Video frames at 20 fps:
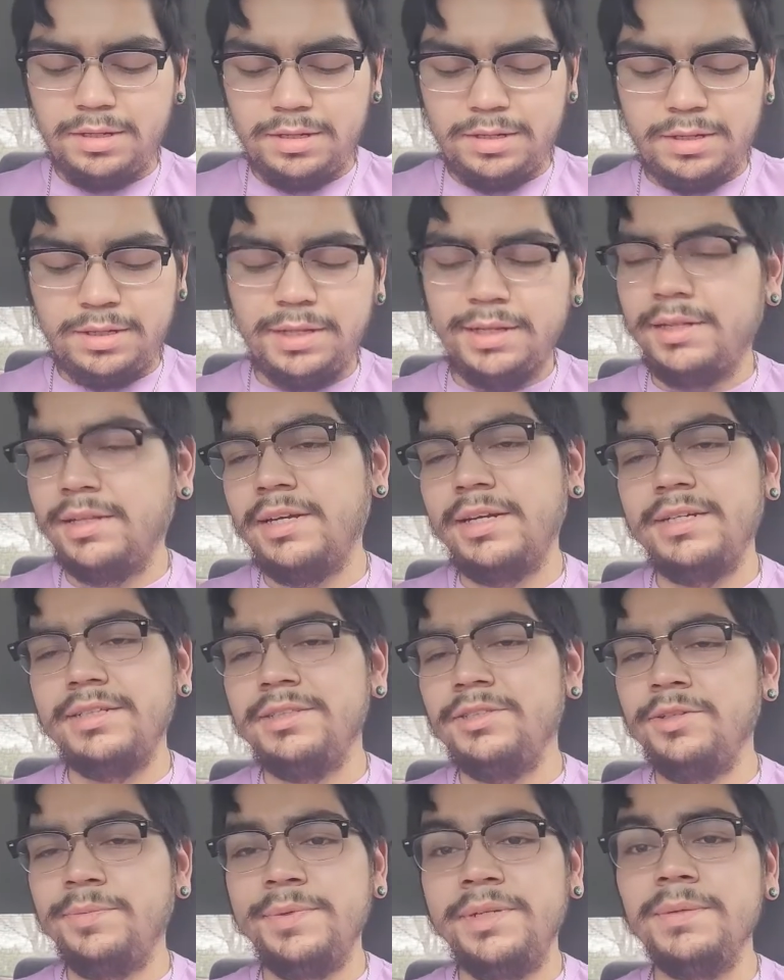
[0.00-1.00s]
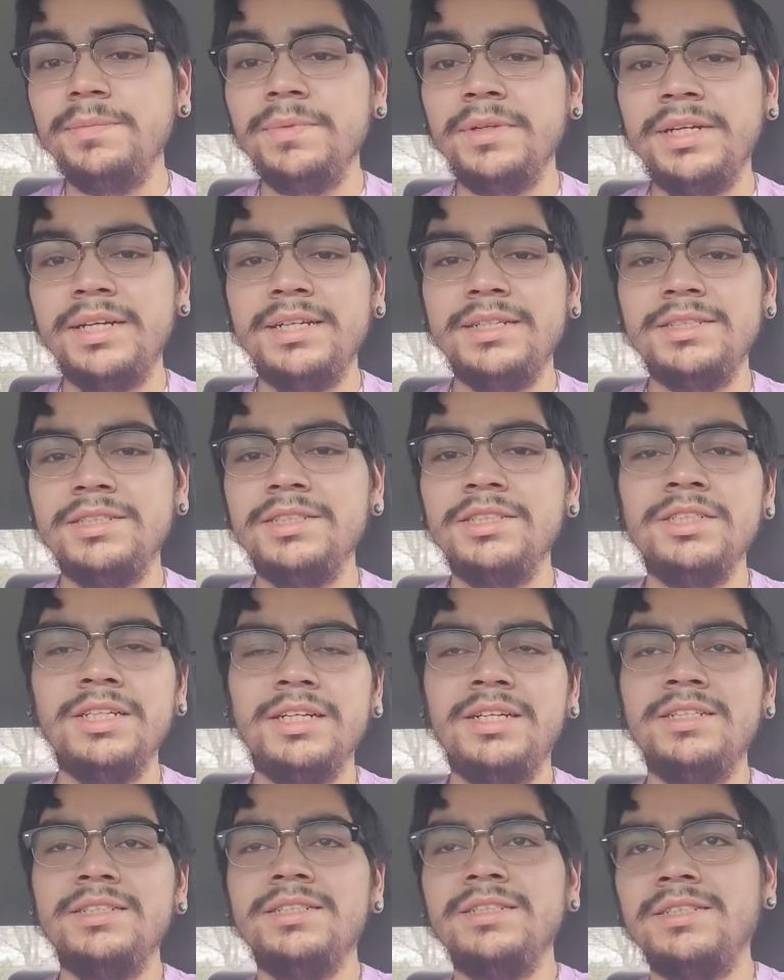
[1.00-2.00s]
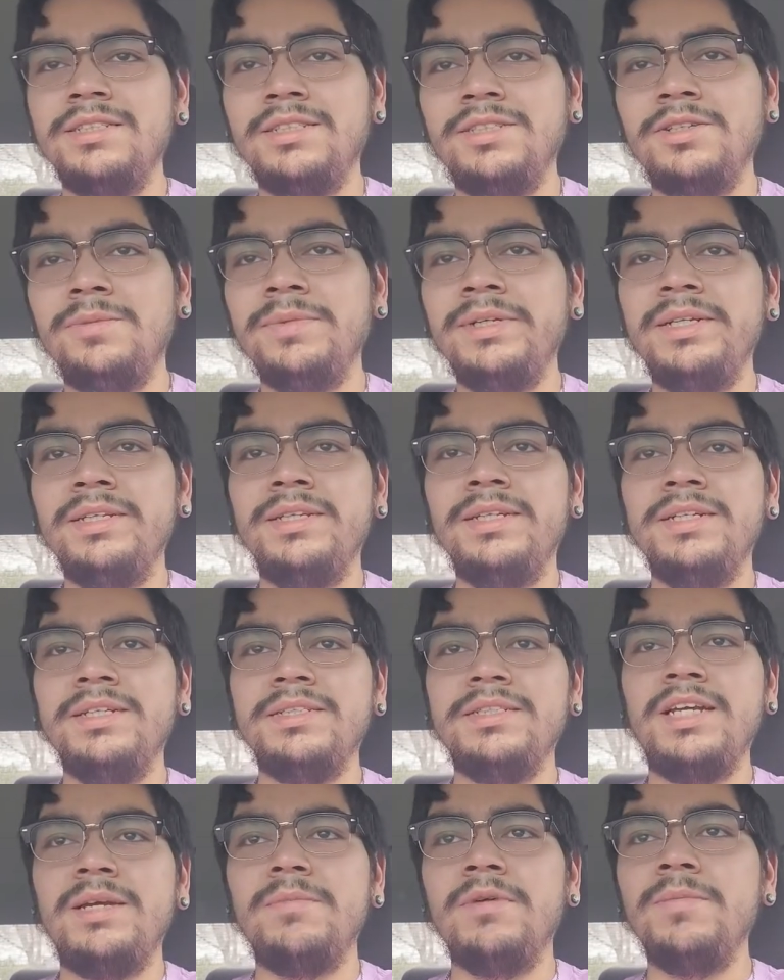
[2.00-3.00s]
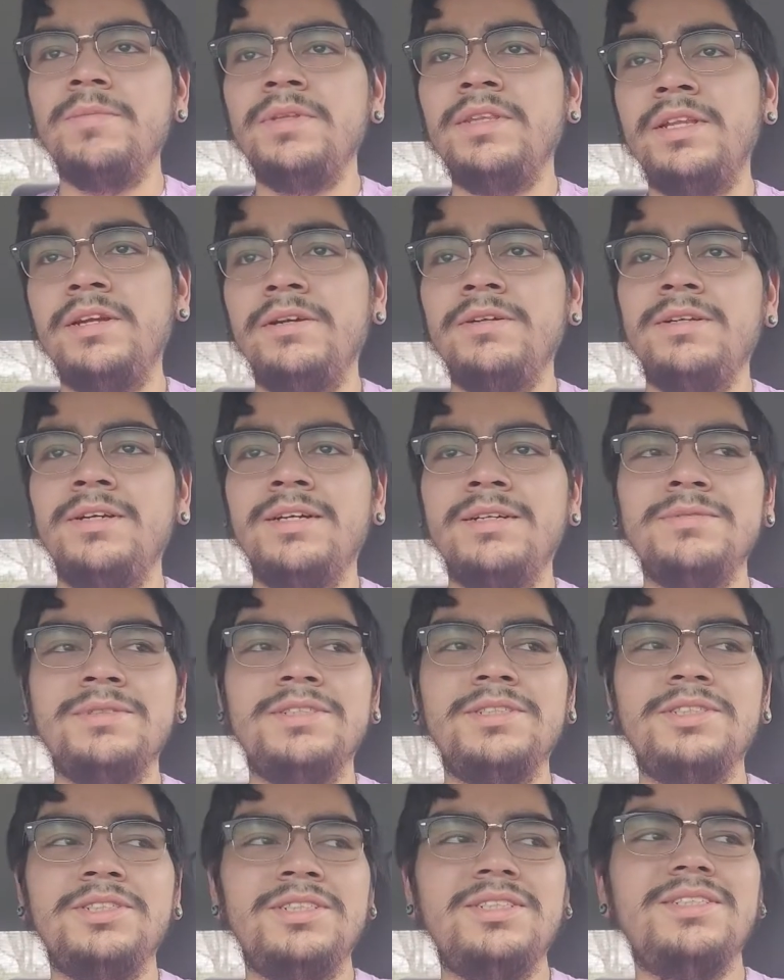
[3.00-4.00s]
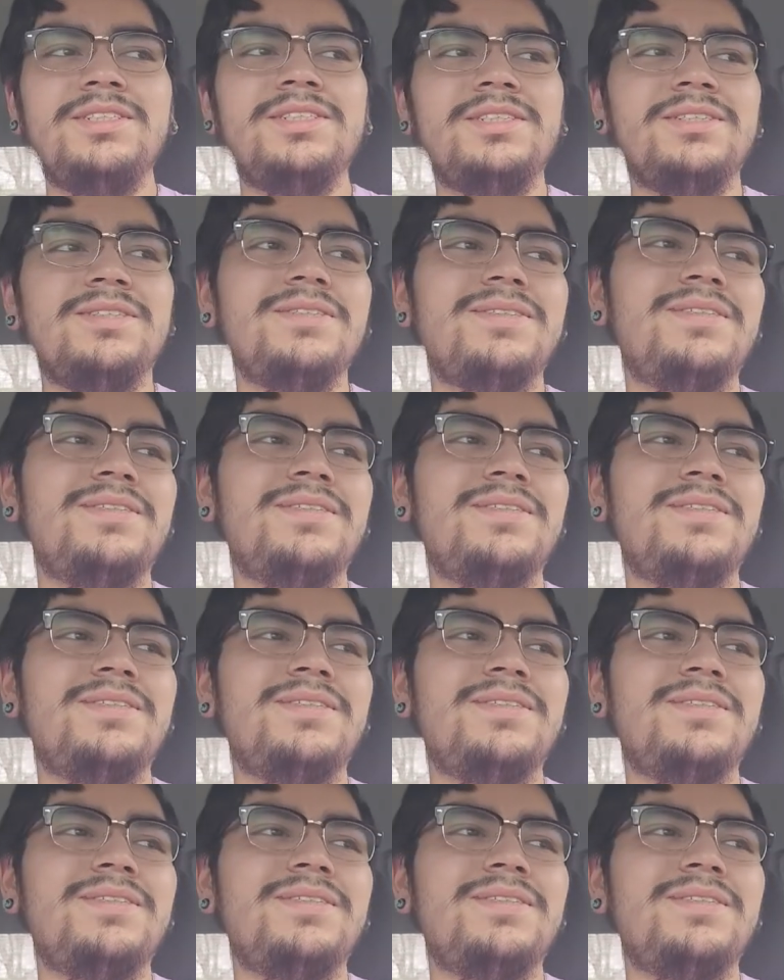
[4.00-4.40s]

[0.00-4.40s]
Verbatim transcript: and then like so many plans changed because so many things came up in their lives and shit. So,